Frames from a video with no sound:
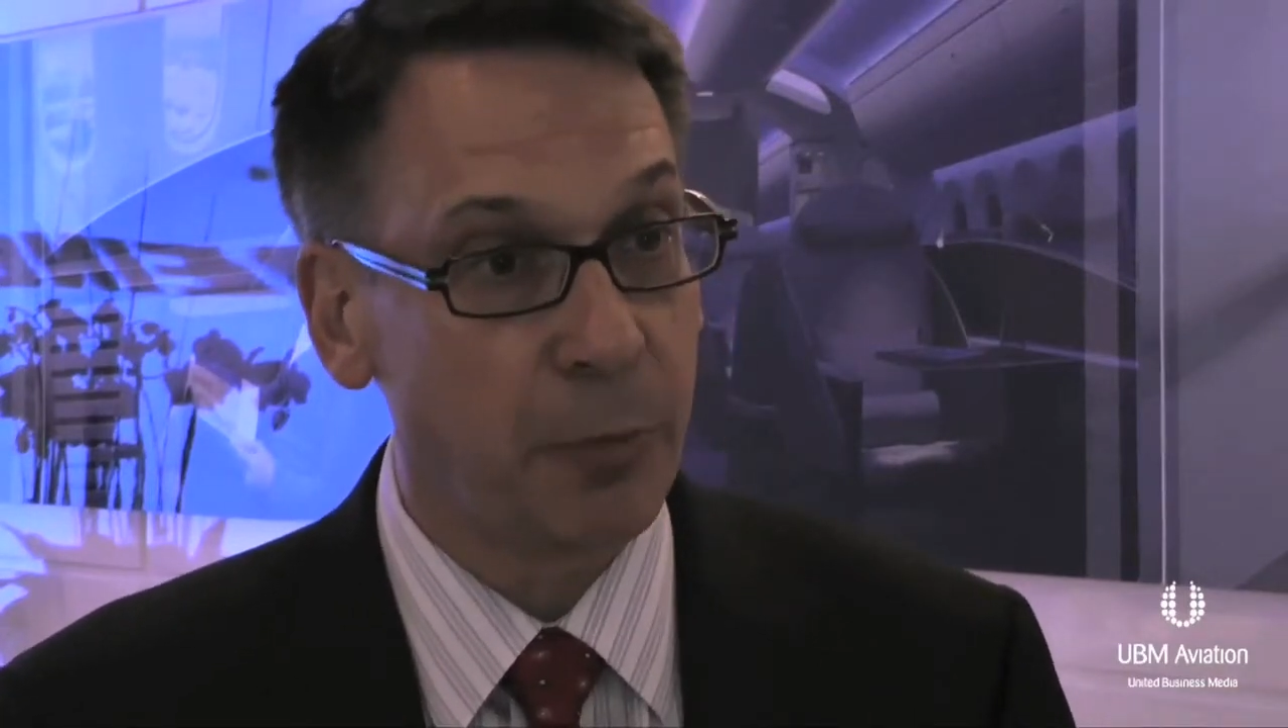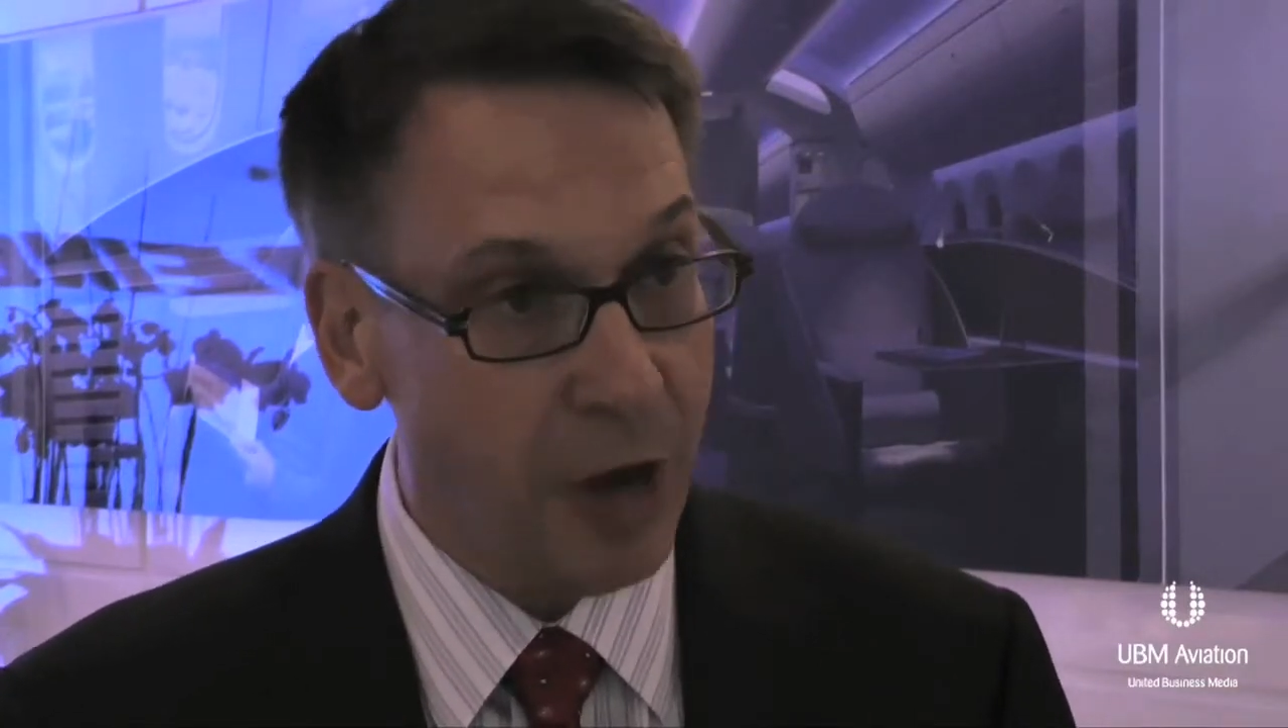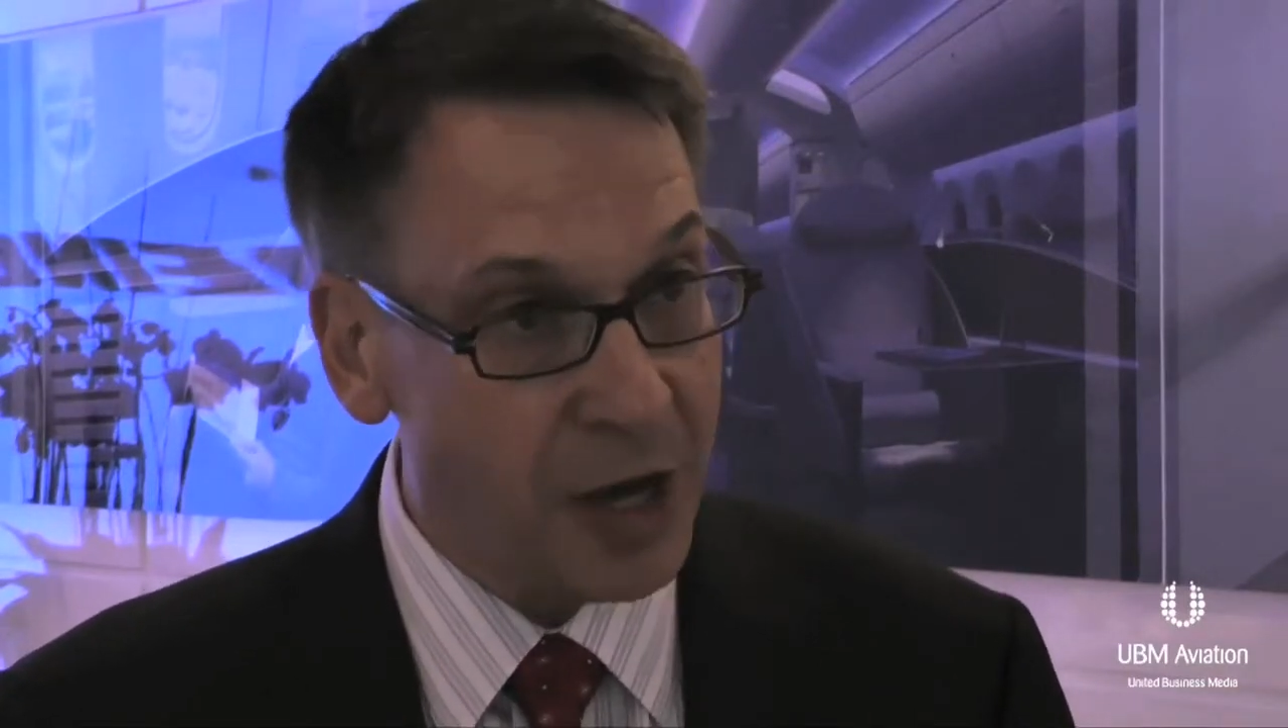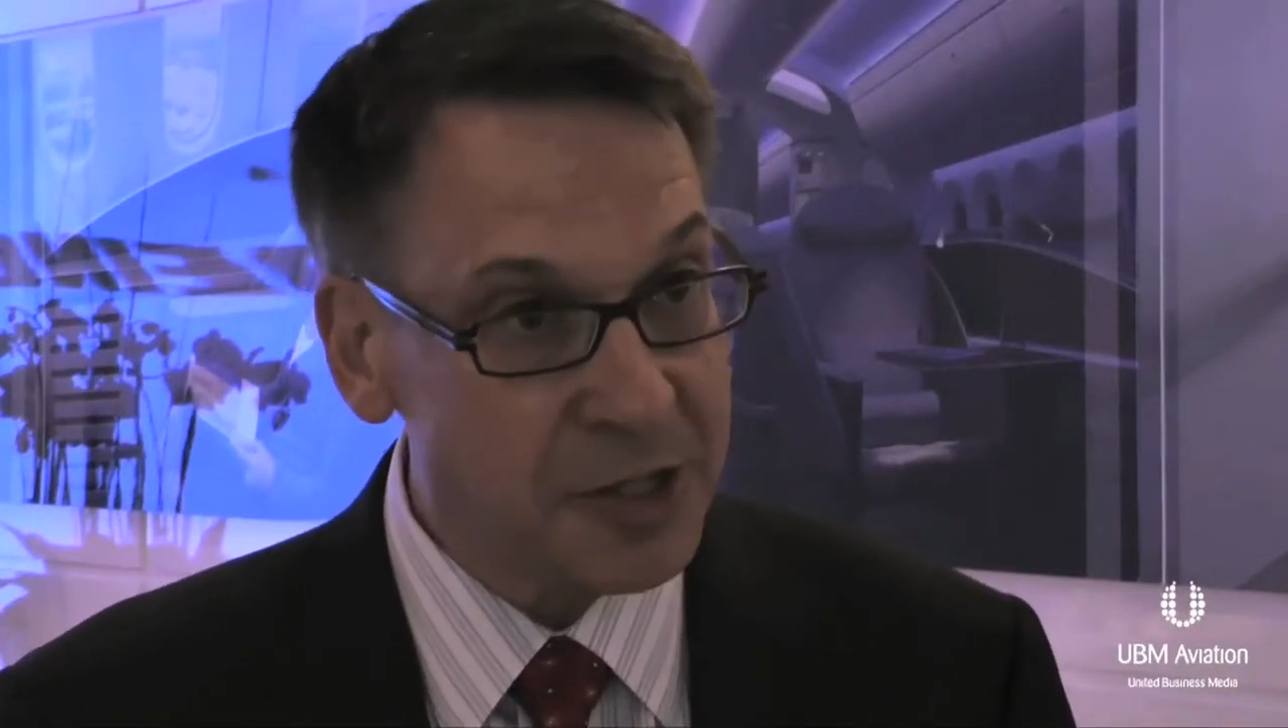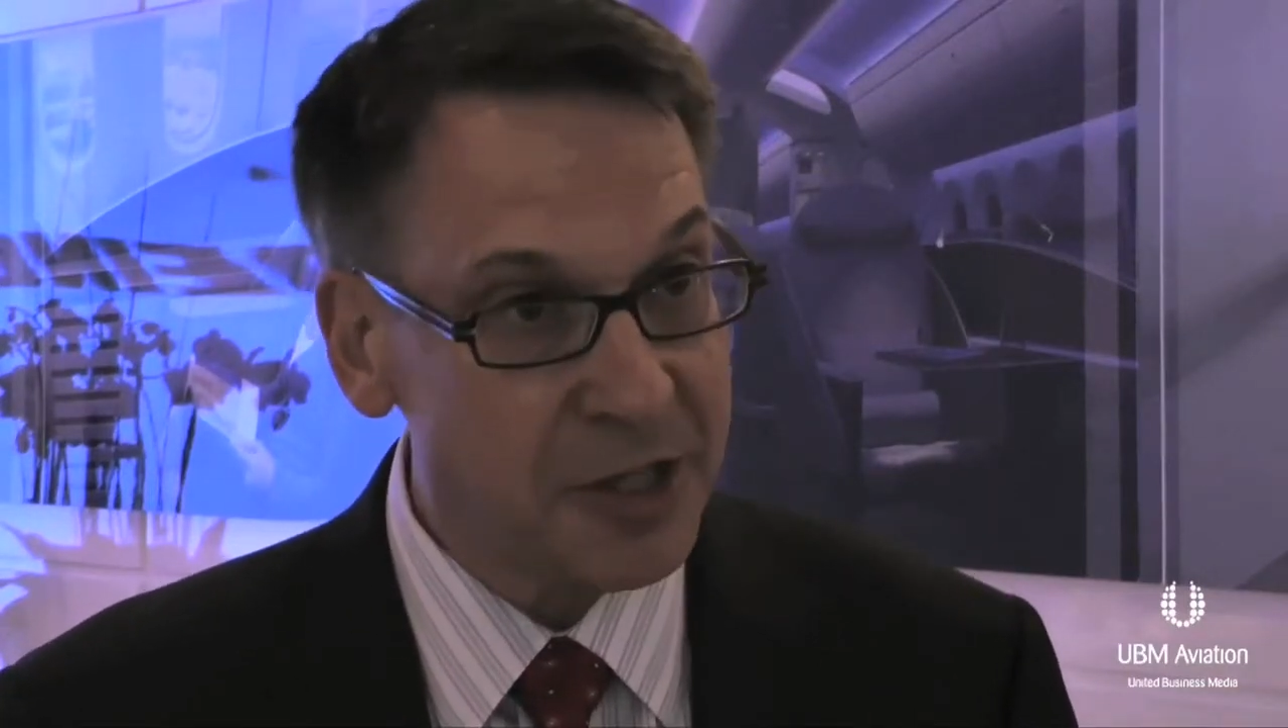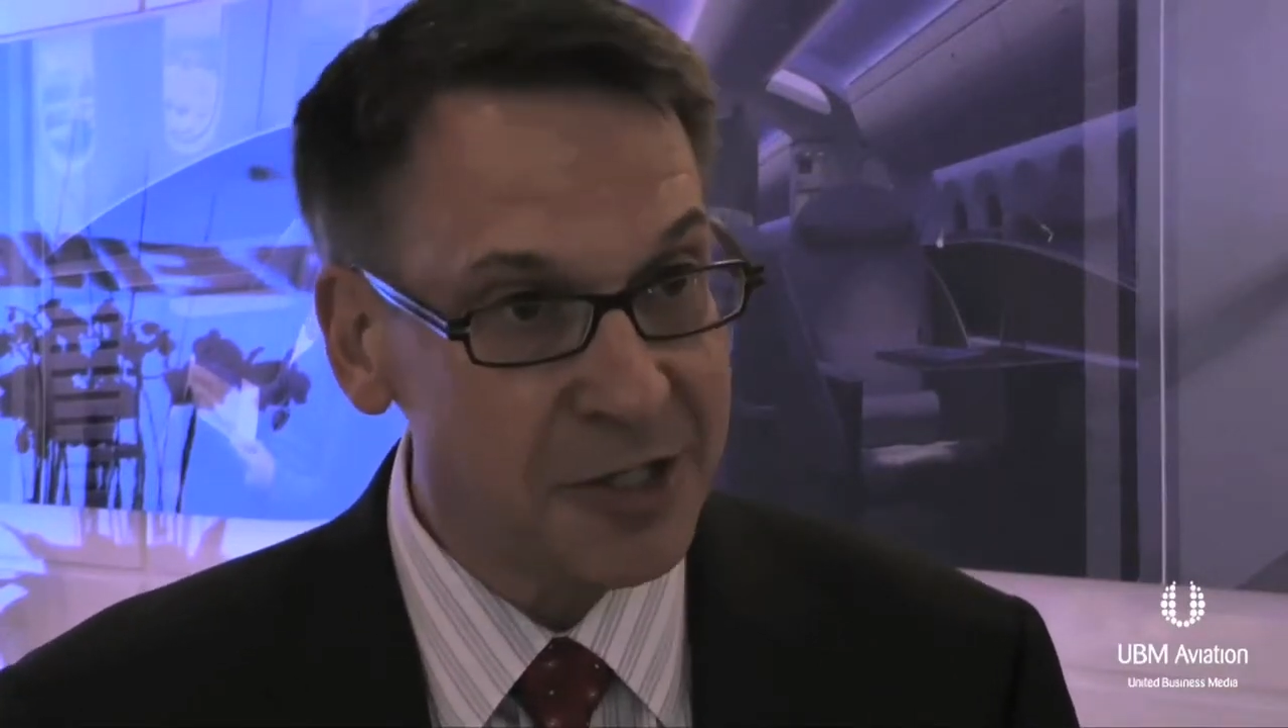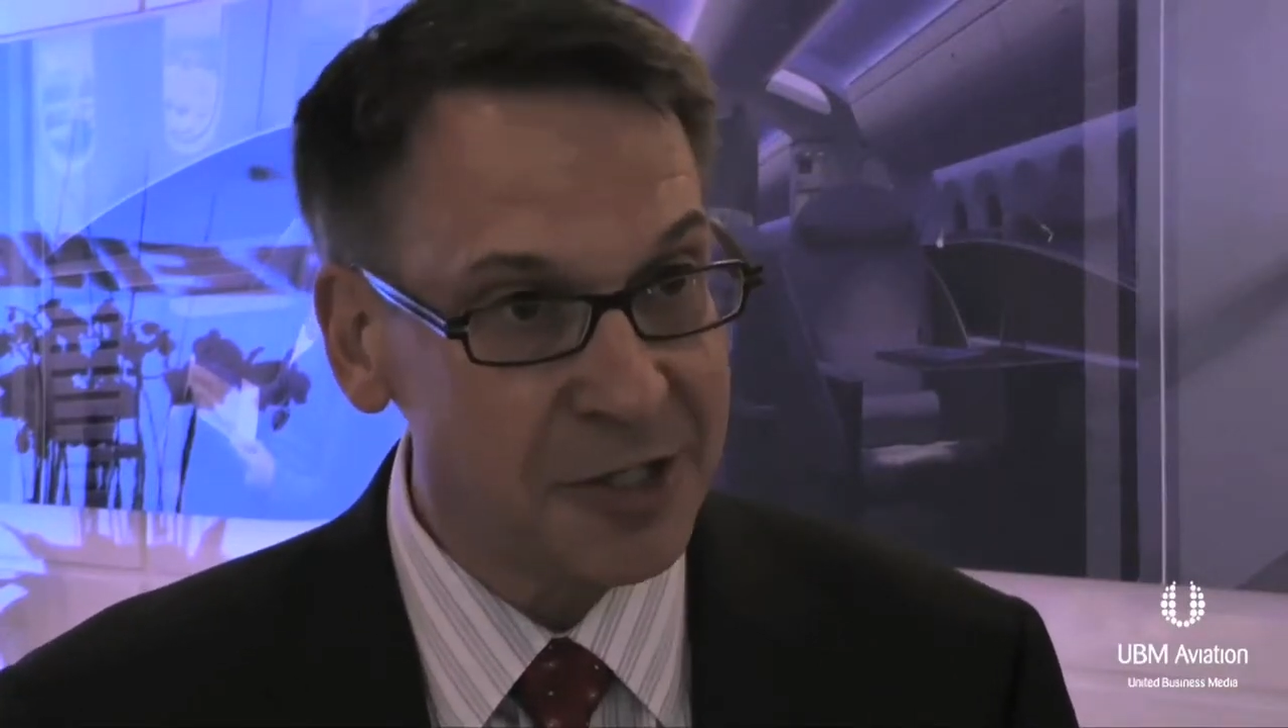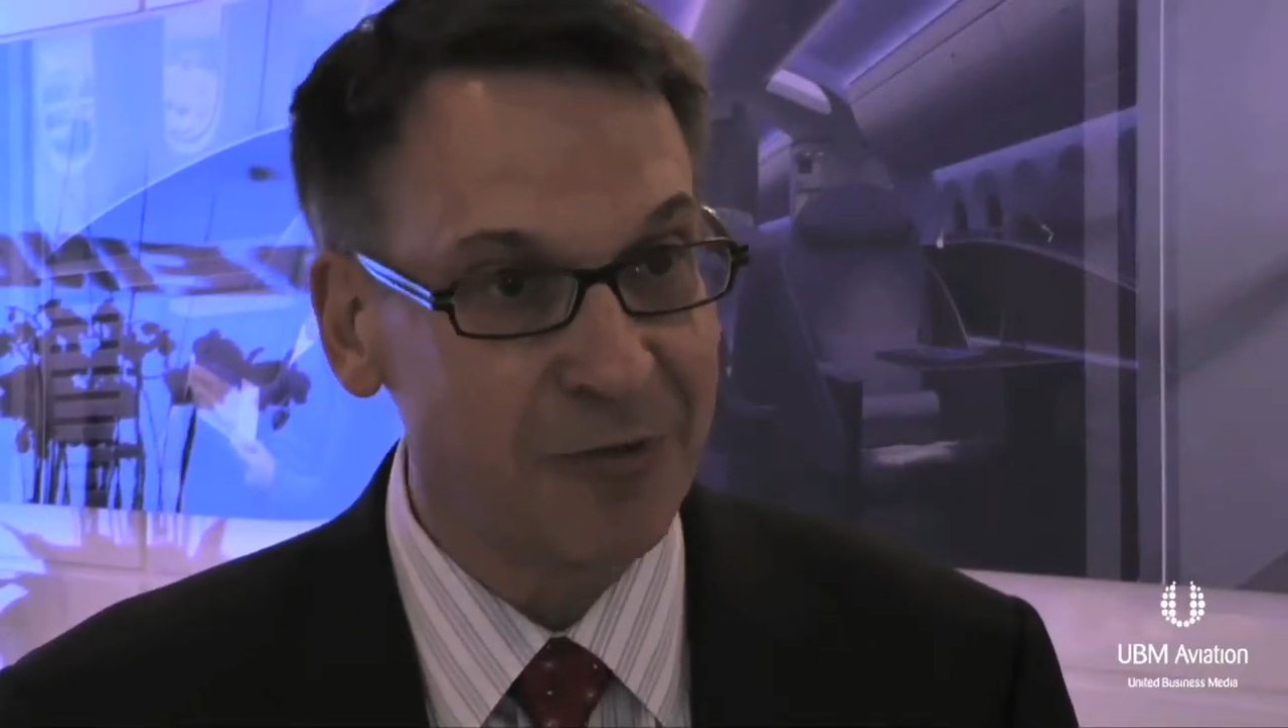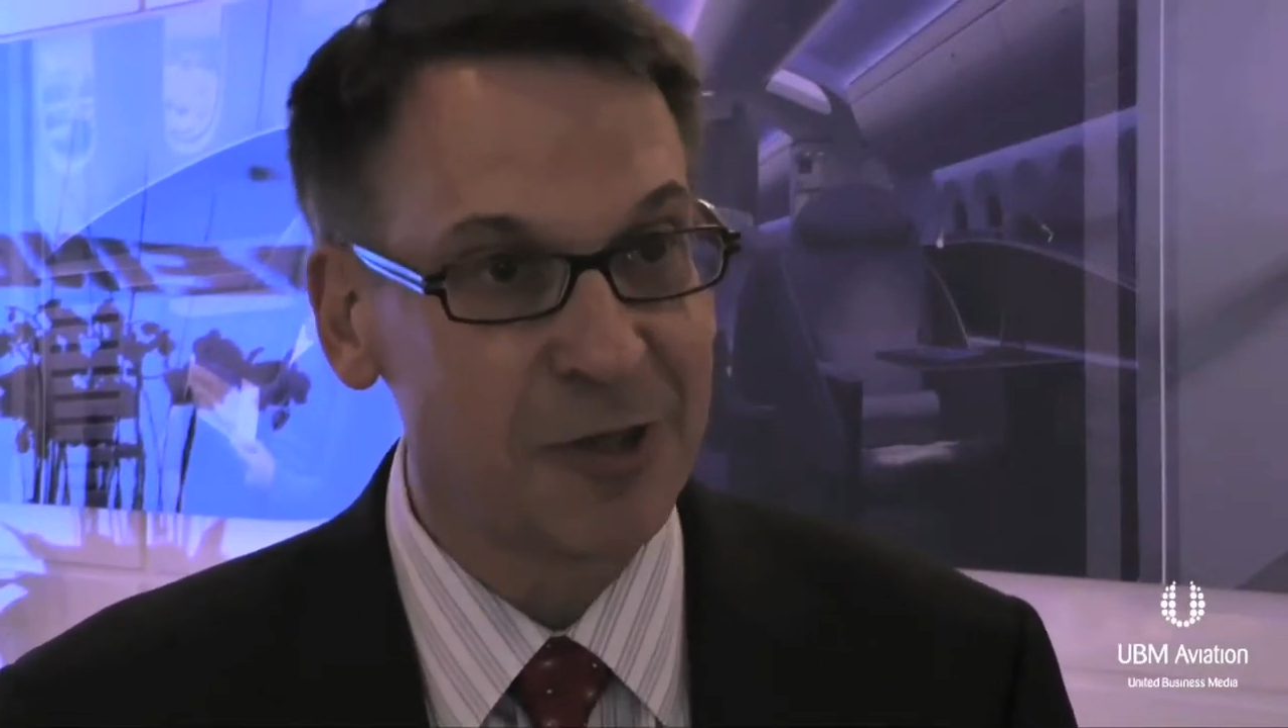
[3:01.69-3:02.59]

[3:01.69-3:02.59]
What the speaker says: process